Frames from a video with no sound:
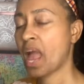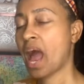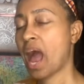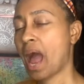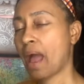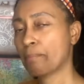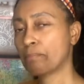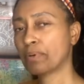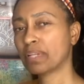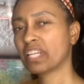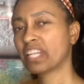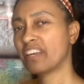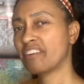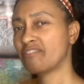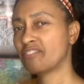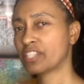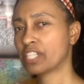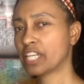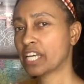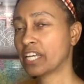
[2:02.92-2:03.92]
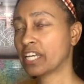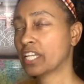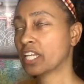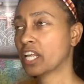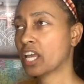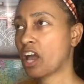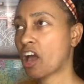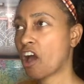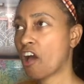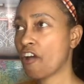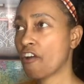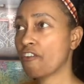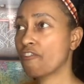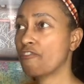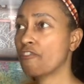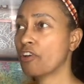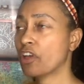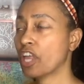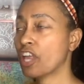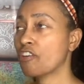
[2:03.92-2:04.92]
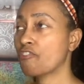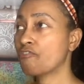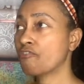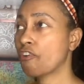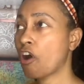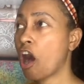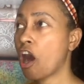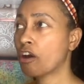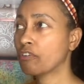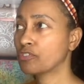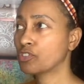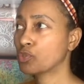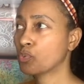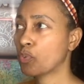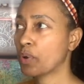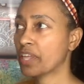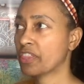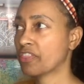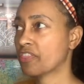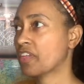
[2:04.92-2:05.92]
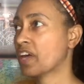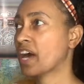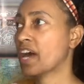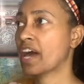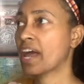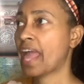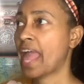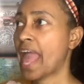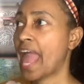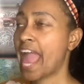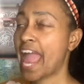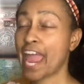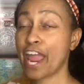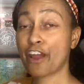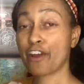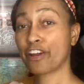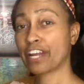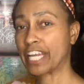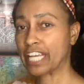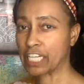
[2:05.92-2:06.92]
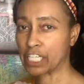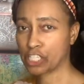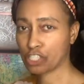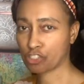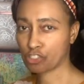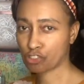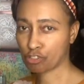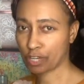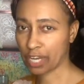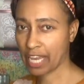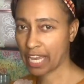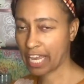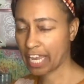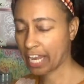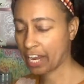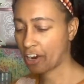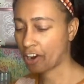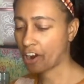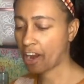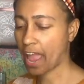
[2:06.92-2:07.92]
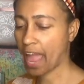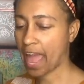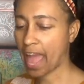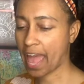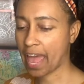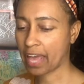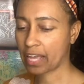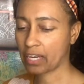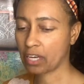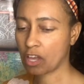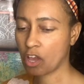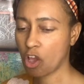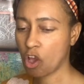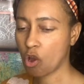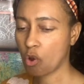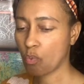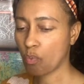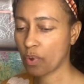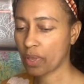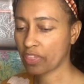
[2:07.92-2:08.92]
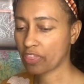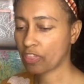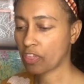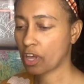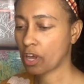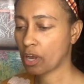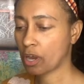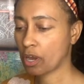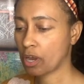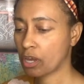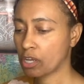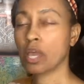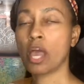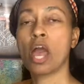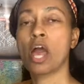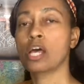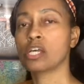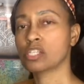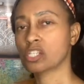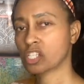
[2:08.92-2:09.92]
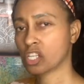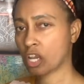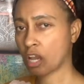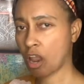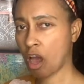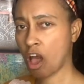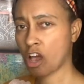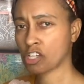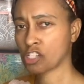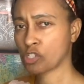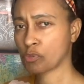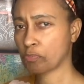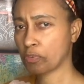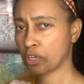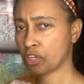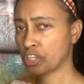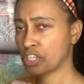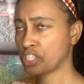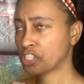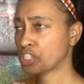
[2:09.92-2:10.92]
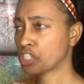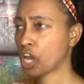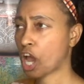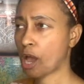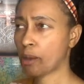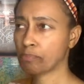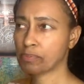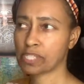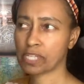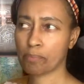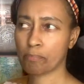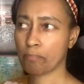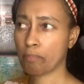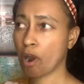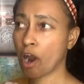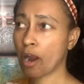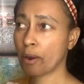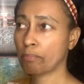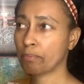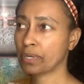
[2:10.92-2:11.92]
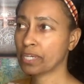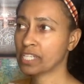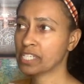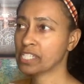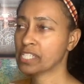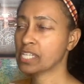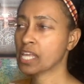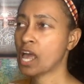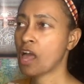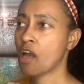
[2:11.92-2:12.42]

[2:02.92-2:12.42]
I believe that it evolved with the hair industry here and with the salons, beauty shops, and barbers.